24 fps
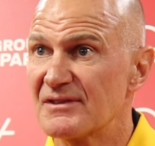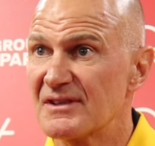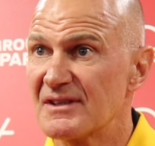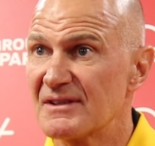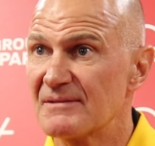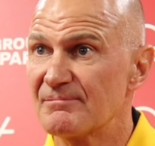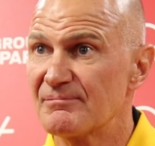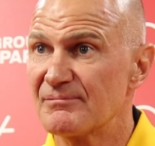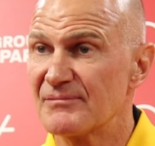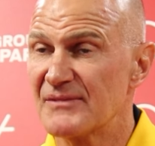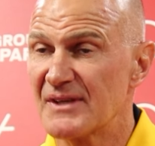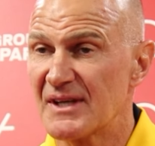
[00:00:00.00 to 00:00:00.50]
and
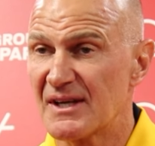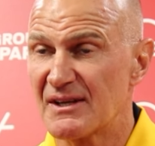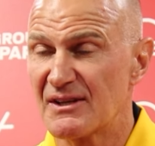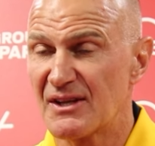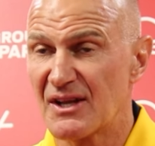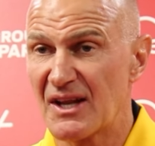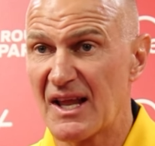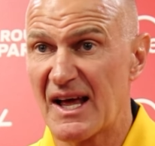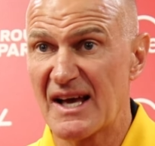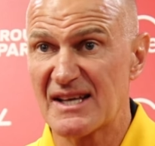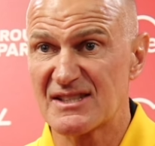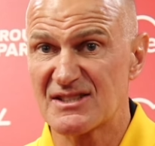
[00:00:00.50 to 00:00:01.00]
you know,
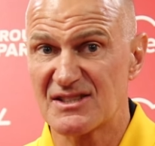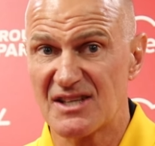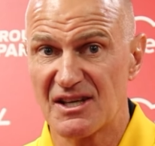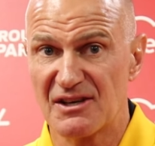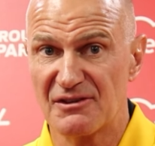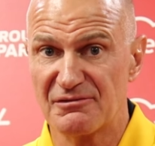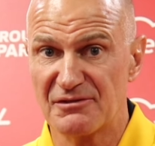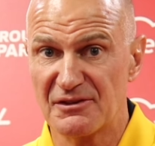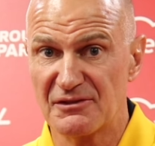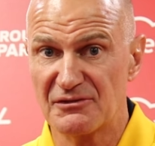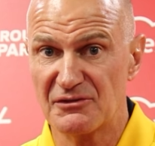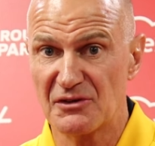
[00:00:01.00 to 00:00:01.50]
the last
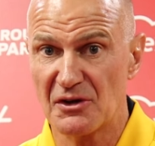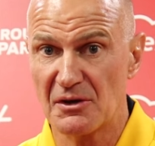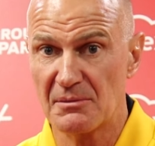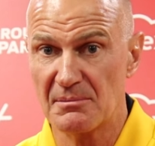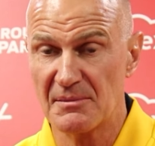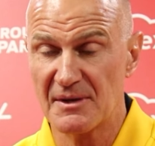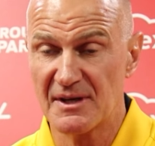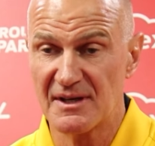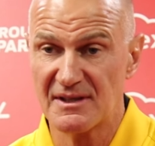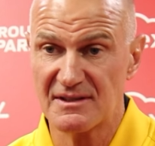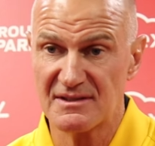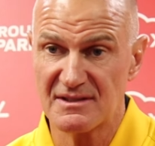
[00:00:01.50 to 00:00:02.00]
10 or
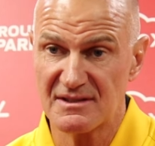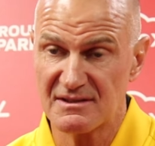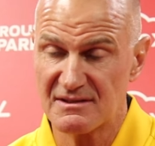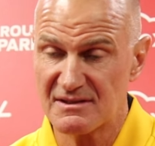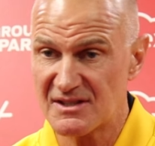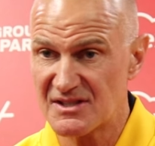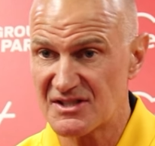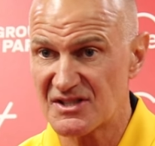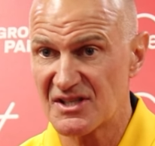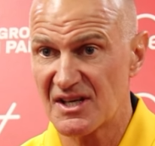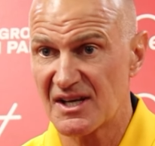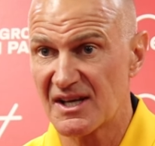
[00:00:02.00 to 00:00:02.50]
15 minutes
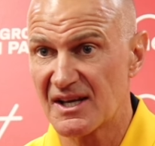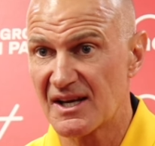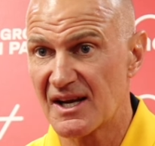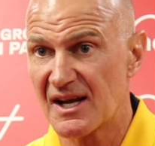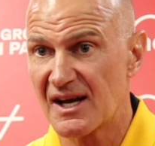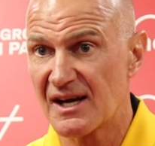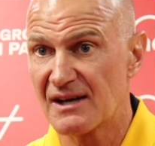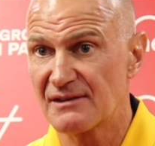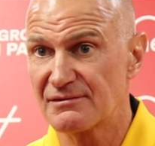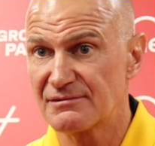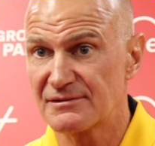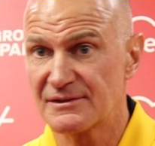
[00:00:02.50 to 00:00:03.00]
in the second
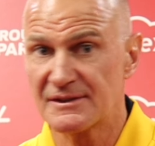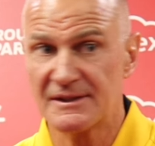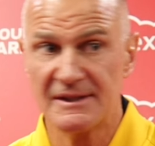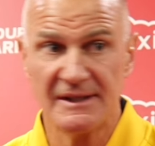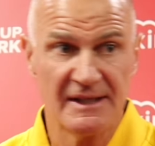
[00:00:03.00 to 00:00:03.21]
half,